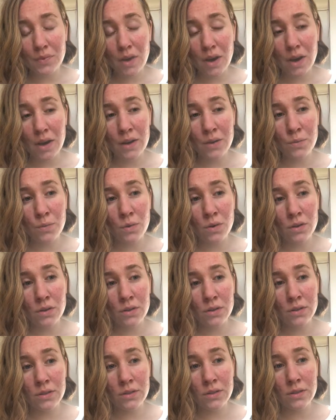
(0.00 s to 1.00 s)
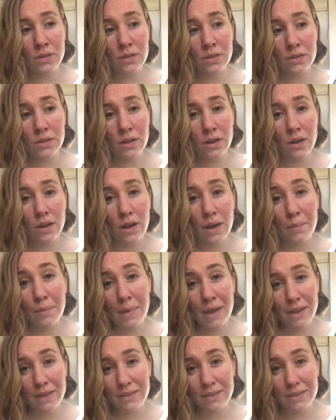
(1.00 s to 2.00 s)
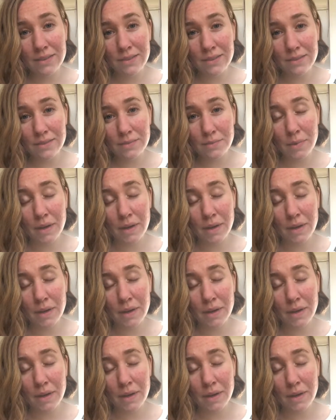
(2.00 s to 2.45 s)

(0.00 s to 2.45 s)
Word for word: I was a mess.